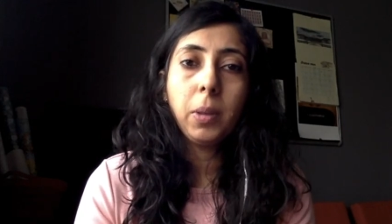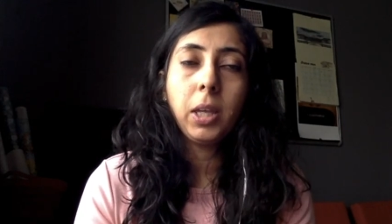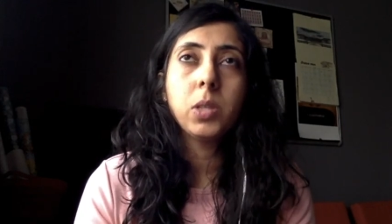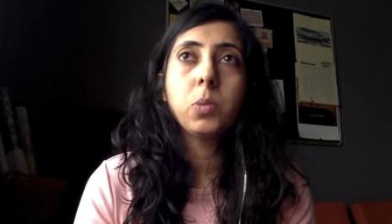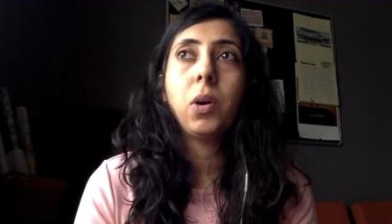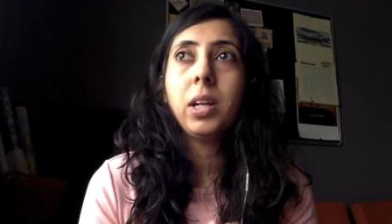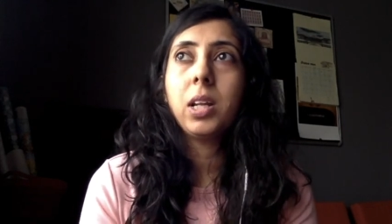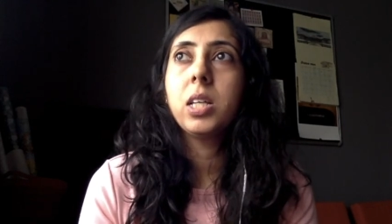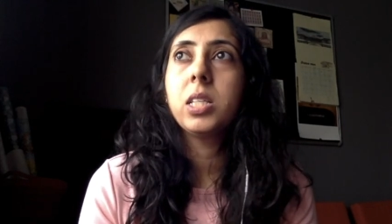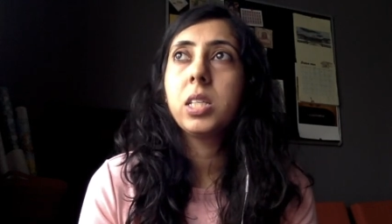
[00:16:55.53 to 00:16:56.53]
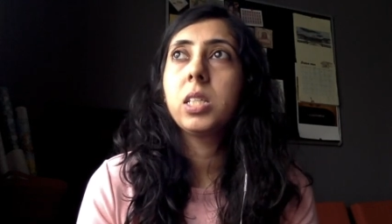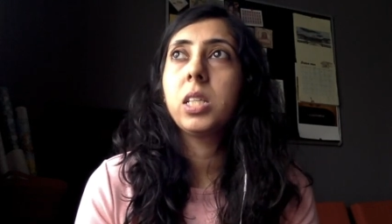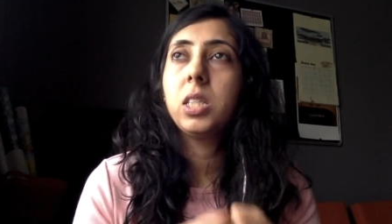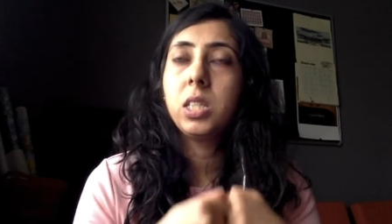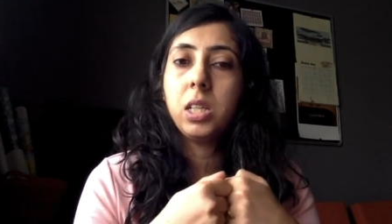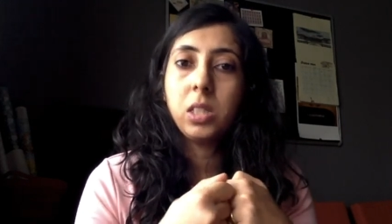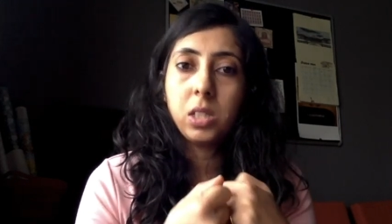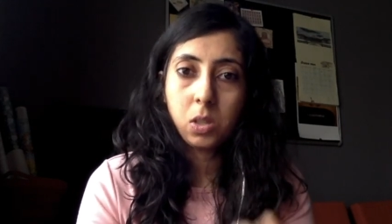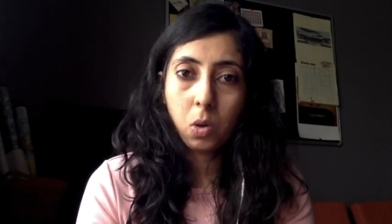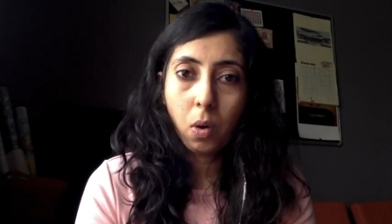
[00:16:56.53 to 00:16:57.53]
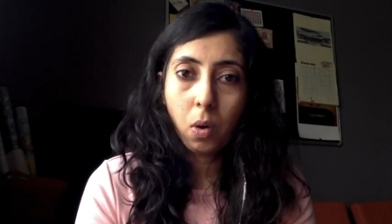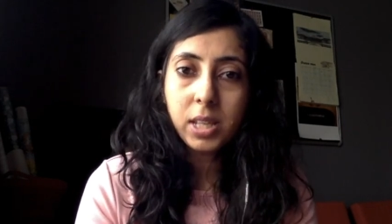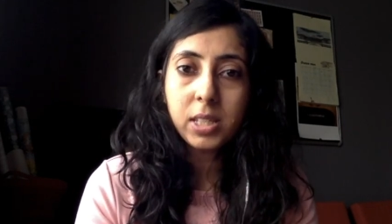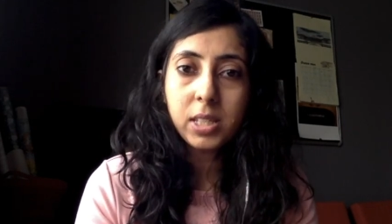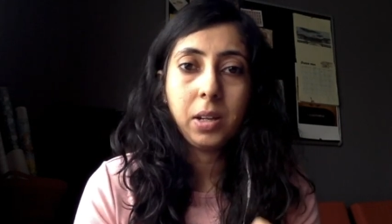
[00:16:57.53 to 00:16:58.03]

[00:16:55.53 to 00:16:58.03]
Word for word: because what it does is it's it's noise, and it